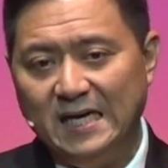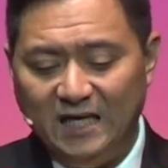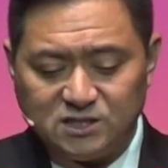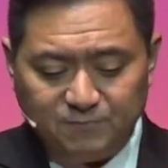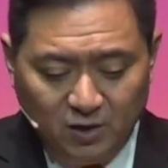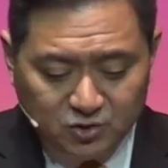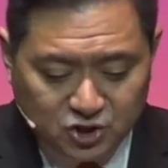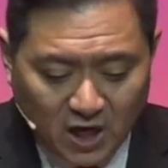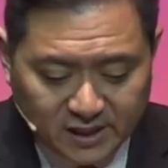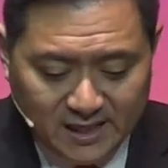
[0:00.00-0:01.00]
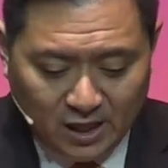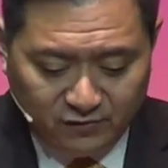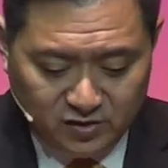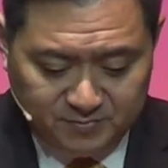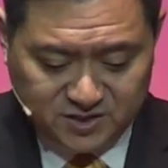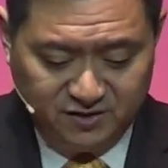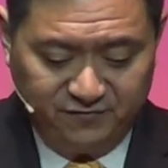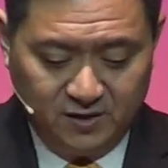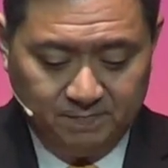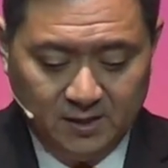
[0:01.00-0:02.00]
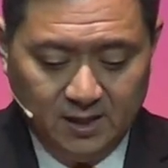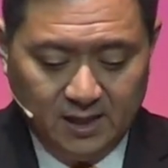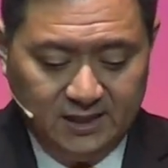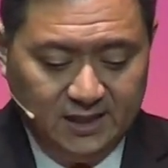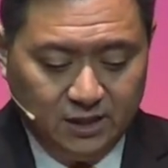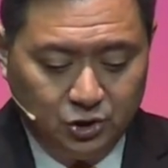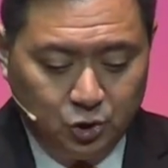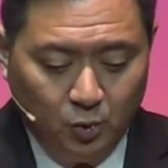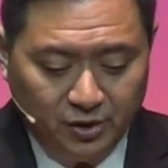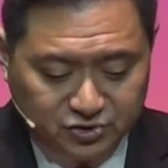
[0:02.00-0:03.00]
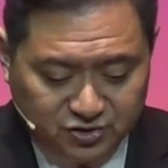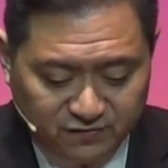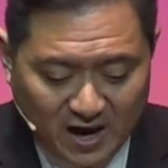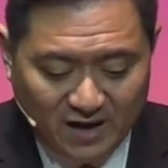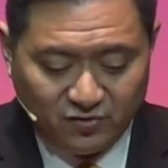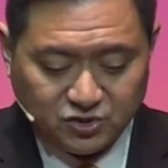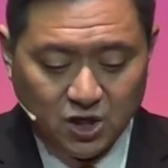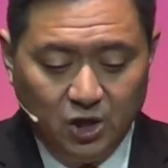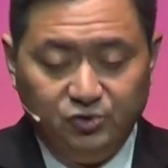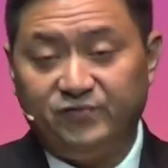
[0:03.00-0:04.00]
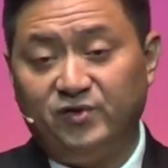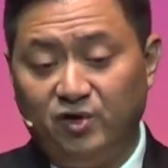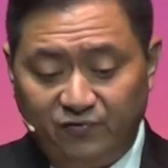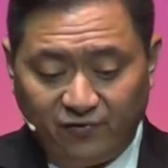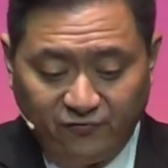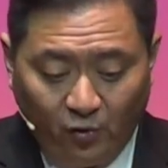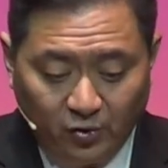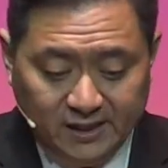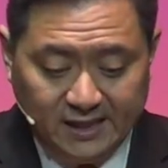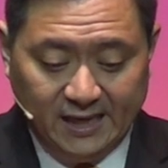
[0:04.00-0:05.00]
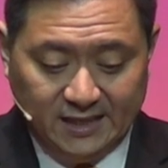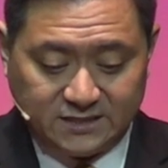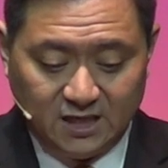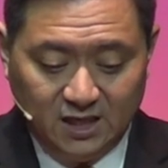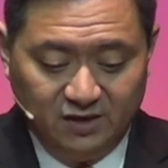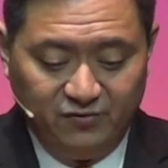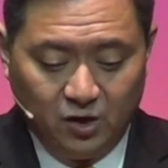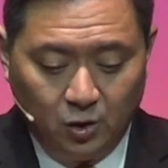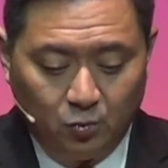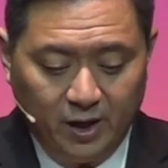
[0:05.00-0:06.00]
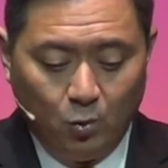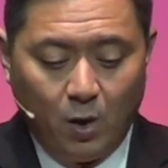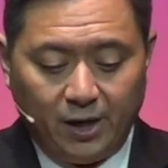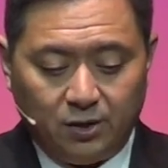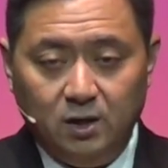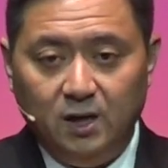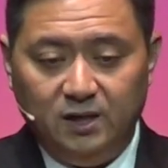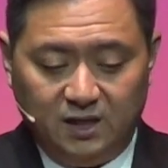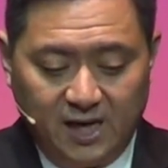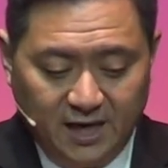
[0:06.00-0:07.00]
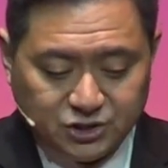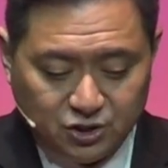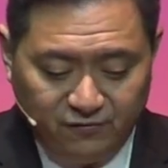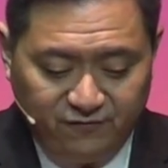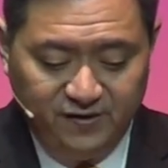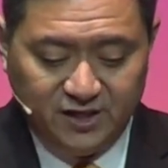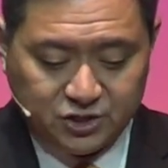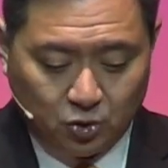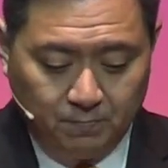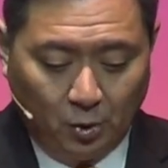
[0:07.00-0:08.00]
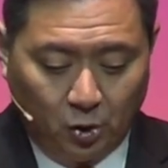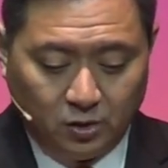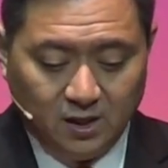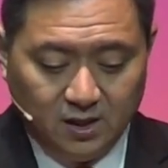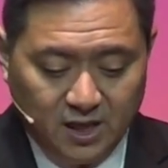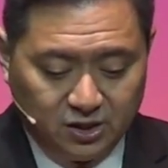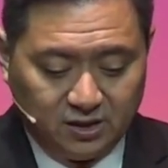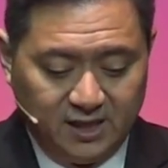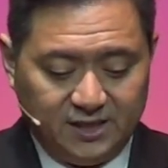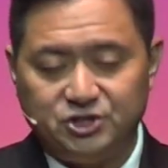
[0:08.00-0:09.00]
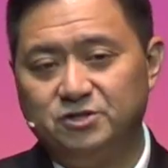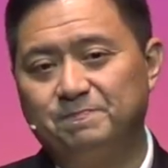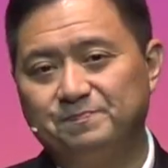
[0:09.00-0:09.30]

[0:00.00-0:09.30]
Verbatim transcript: His plane was shot down over the Pacific, and he and two other survivors drifted over 40 days living on rainwater and the occasional fish or bird they could catch.